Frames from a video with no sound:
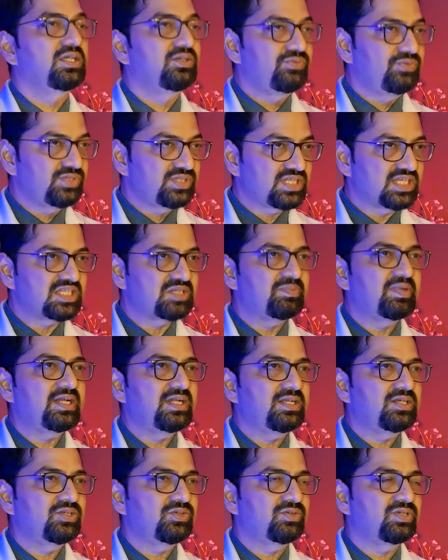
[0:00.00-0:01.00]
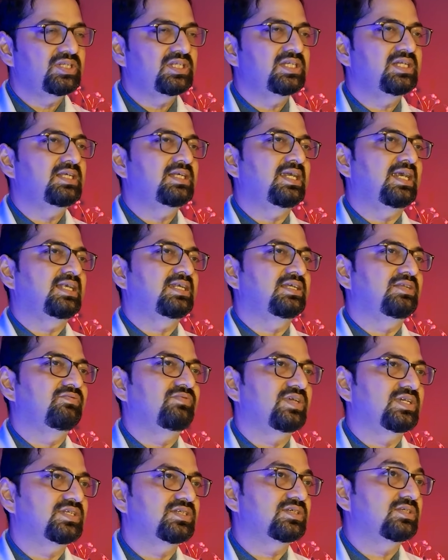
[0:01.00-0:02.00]
If you suspect a urinary tract
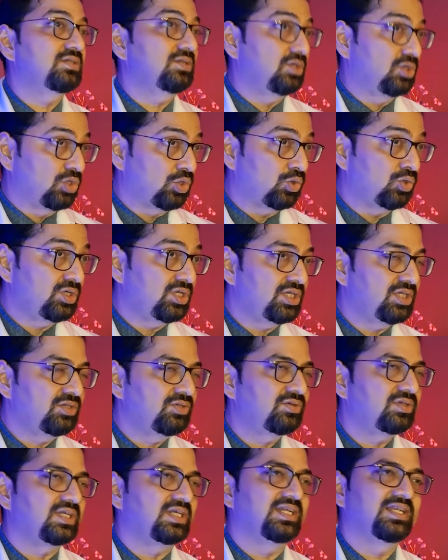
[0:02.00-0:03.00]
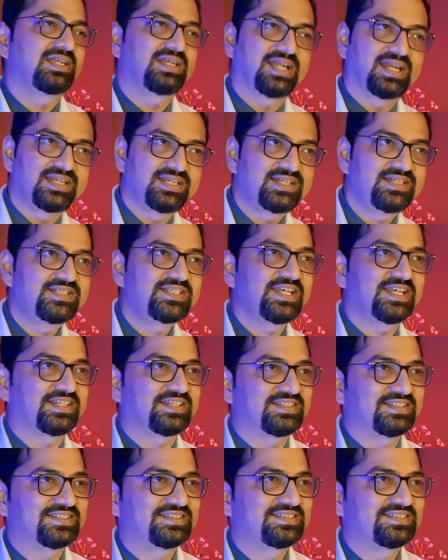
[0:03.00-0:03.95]
infection, don't ignore it. Get it checked.